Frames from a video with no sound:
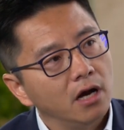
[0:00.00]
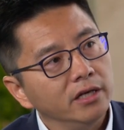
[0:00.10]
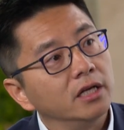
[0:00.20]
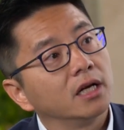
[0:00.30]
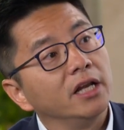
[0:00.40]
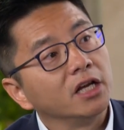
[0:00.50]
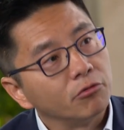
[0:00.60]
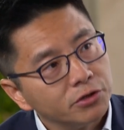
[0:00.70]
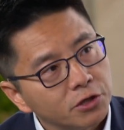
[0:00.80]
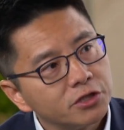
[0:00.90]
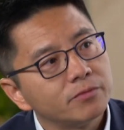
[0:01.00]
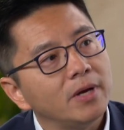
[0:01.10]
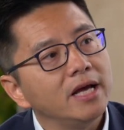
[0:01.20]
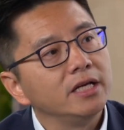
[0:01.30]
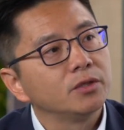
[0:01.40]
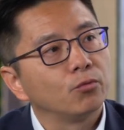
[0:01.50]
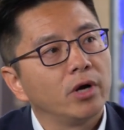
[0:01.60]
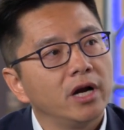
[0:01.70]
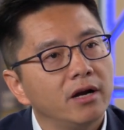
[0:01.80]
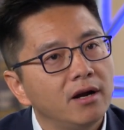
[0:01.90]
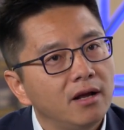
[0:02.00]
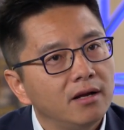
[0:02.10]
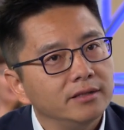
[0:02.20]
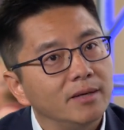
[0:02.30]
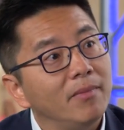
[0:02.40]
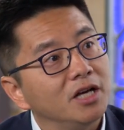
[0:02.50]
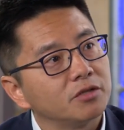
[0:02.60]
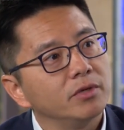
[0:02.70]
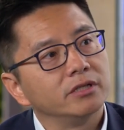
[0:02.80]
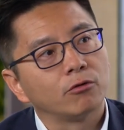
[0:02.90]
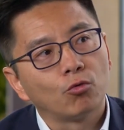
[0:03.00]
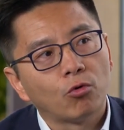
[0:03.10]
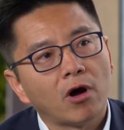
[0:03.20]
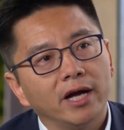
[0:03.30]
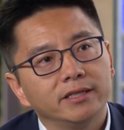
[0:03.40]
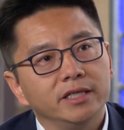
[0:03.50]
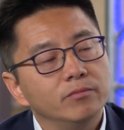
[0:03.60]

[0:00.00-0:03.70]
in the clinical research space where the measurement is quite